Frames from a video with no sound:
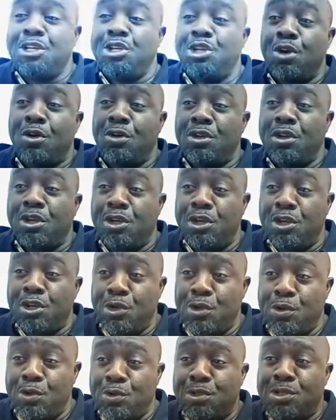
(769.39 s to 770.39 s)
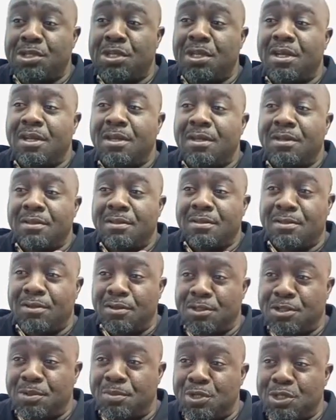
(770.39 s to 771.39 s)
your huge
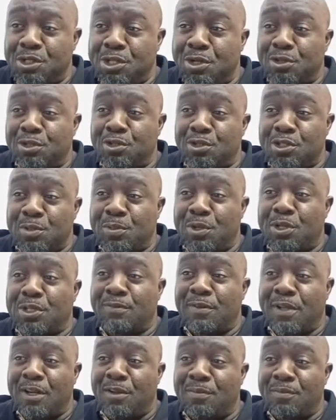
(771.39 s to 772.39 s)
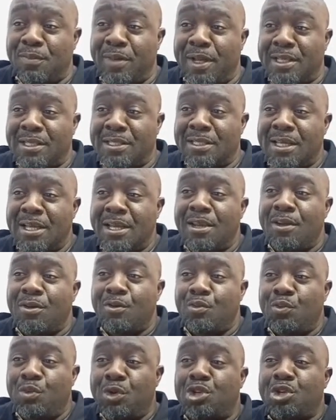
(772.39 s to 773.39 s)
contribution to sport development,
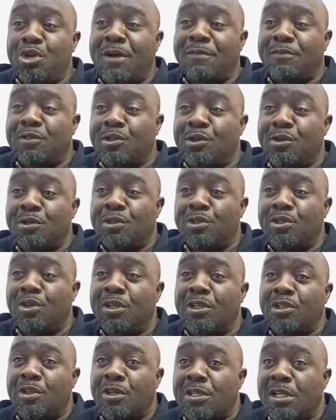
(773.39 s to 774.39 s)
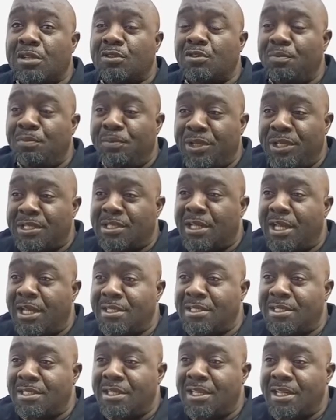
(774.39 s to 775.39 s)
which you have turned to a successful
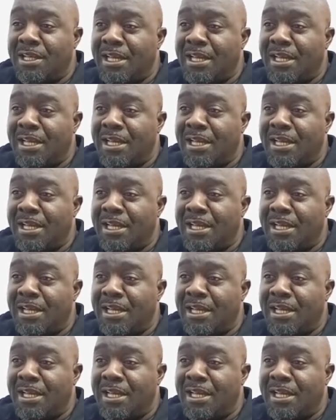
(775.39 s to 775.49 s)
business.